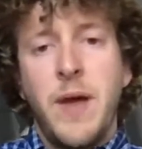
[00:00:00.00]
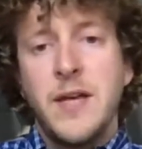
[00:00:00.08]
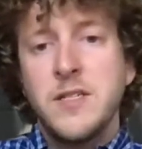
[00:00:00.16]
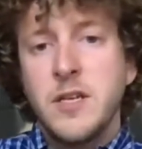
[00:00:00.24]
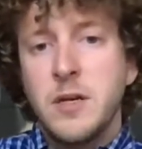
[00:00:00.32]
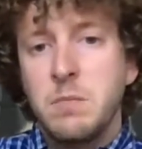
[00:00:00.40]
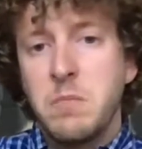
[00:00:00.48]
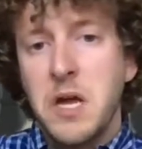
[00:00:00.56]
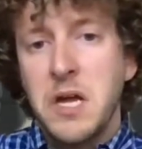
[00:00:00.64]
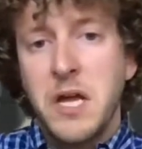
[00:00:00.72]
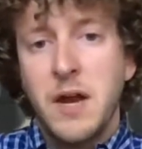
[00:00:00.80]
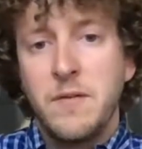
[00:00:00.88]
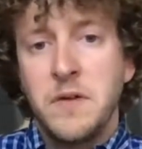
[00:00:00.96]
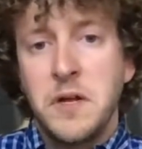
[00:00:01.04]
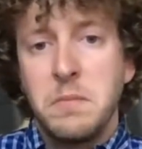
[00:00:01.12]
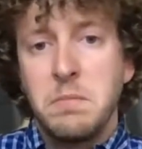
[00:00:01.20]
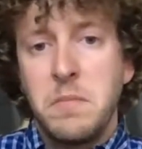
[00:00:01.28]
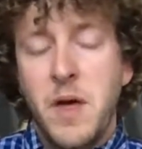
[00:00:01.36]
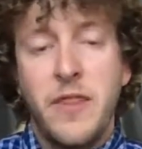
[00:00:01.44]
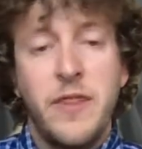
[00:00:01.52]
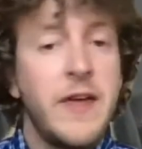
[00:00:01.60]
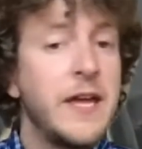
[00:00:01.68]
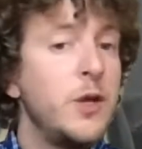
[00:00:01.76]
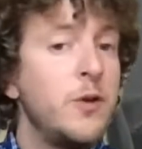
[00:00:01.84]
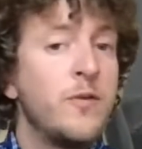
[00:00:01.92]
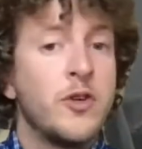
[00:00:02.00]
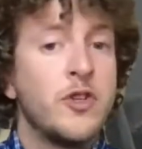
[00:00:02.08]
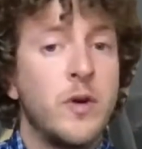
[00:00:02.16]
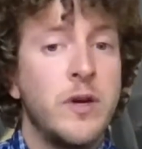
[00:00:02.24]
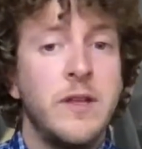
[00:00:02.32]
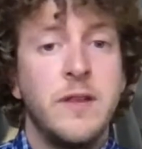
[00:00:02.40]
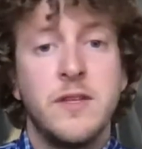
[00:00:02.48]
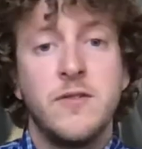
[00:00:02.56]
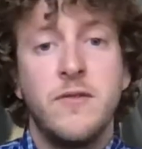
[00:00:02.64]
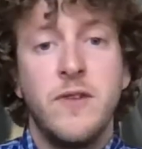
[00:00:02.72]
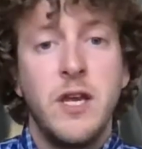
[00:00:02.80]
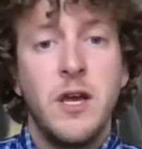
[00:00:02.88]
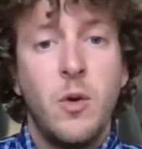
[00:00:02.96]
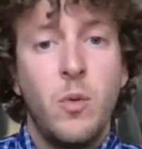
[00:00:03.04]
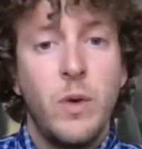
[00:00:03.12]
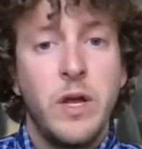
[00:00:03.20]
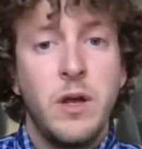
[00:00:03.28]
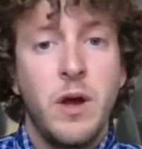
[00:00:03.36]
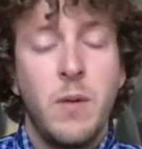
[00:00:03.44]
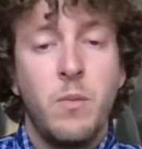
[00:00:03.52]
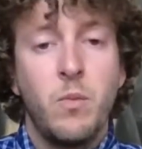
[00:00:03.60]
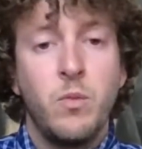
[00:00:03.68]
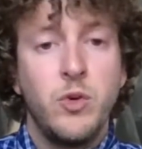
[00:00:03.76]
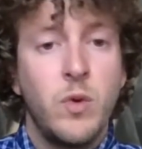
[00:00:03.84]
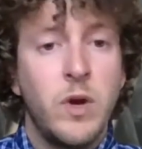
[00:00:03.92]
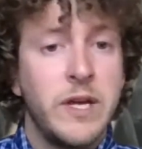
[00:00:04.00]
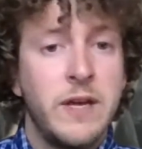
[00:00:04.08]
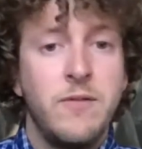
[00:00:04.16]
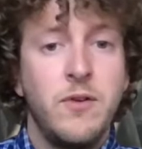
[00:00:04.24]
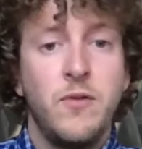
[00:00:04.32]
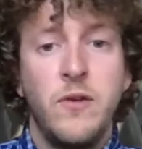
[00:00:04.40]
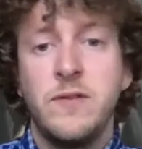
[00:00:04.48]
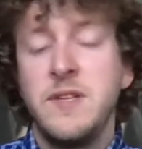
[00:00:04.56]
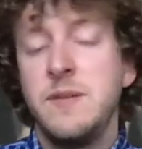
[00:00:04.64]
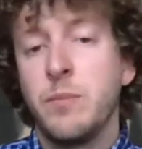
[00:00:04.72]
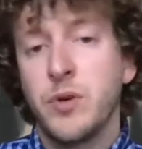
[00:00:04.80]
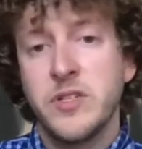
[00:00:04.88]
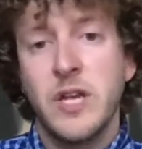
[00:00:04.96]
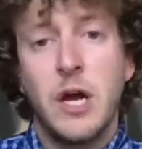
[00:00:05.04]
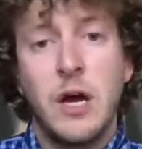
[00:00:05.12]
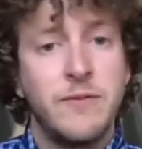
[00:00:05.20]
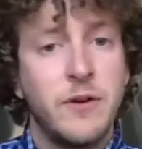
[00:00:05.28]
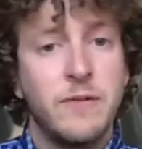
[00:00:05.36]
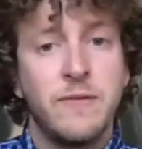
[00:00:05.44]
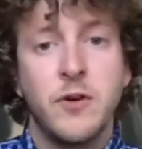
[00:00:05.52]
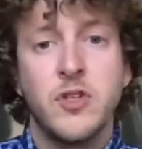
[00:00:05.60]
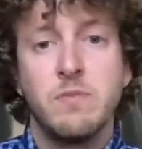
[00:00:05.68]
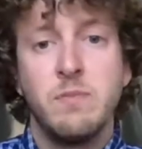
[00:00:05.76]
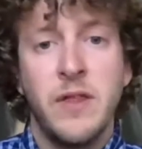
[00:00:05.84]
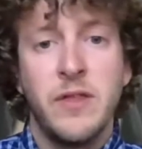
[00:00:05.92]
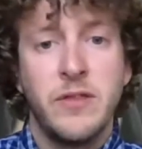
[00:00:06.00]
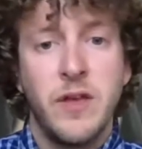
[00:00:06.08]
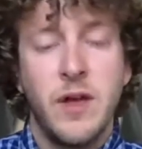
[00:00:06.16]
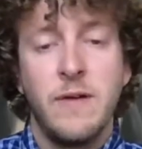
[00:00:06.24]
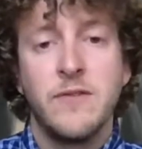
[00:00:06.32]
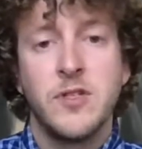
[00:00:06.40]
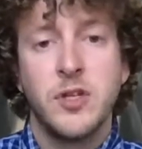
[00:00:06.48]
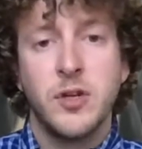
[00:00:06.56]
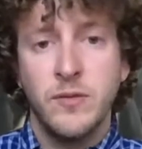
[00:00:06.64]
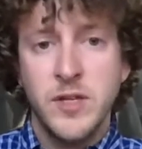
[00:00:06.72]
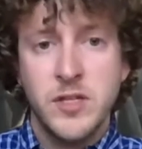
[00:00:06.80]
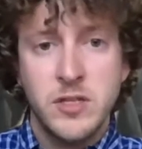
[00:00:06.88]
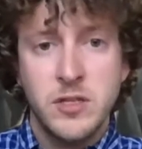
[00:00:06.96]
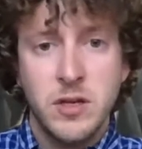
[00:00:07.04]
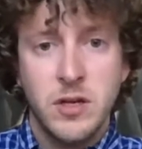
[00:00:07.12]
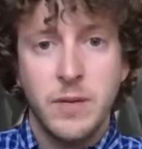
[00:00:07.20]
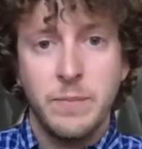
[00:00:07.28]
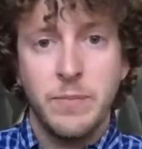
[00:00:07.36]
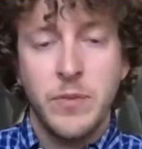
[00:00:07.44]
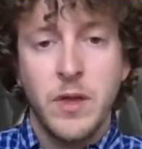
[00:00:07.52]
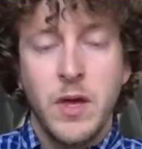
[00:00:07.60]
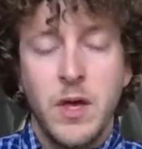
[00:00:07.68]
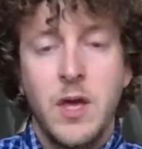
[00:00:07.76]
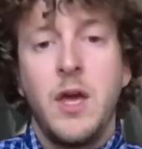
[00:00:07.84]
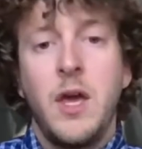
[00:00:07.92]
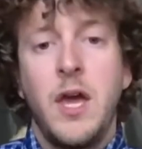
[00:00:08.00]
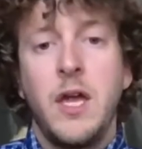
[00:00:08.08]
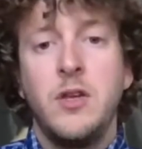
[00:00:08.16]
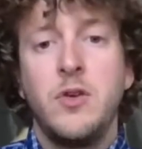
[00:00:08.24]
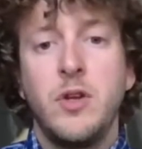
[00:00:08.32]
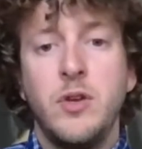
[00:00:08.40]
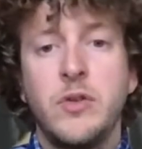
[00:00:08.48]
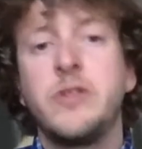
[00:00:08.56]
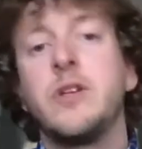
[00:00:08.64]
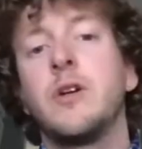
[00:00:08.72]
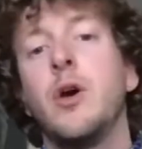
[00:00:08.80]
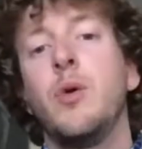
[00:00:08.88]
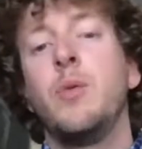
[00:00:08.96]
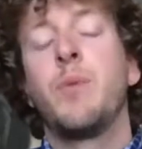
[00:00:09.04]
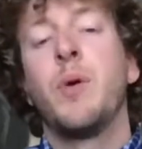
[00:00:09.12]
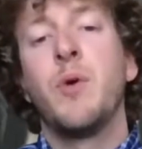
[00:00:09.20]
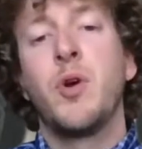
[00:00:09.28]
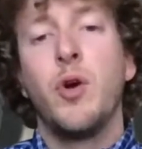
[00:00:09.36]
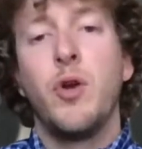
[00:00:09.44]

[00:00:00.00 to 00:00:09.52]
a kind of a thank you for joining this video, we do want to give you 15% off your first month of service. And you can use the promo code